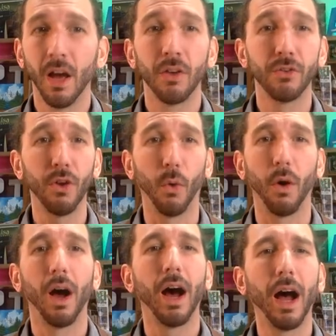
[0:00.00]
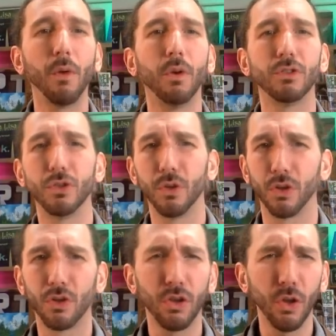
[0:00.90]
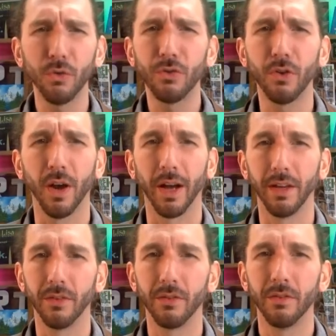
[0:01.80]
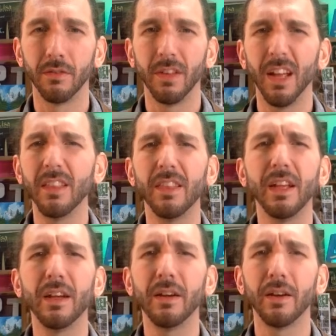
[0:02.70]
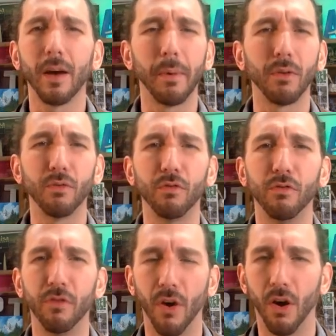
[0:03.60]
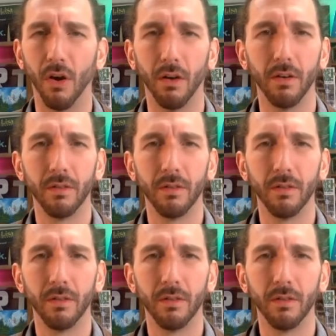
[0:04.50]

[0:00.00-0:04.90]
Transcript: So, I want you to close your eyes and think about fall,